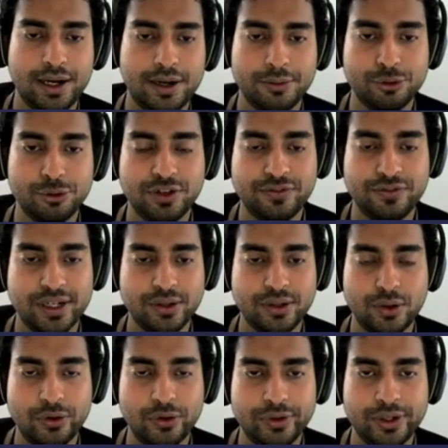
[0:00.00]
shifted
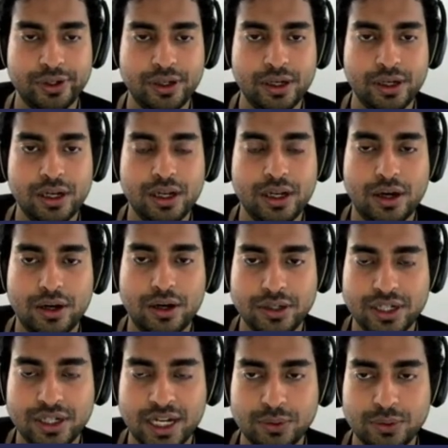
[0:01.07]
over or
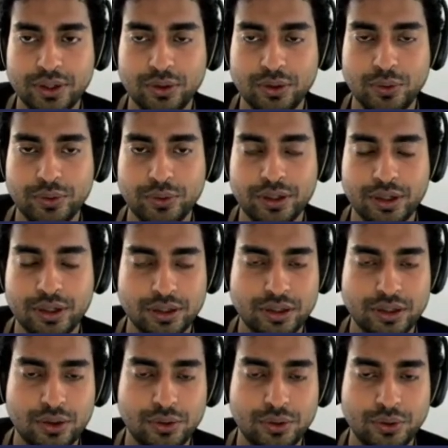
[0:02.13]
transferred over
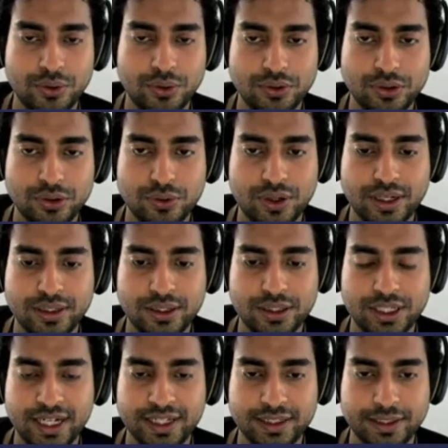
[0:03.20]
through to other
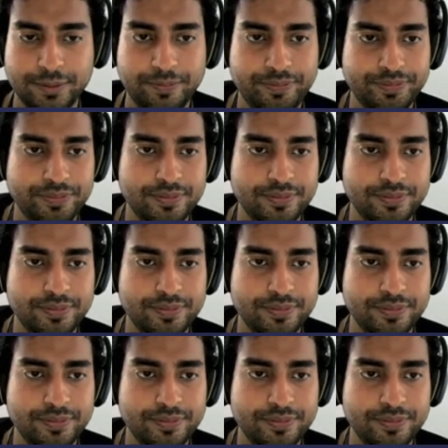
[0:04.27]
chains.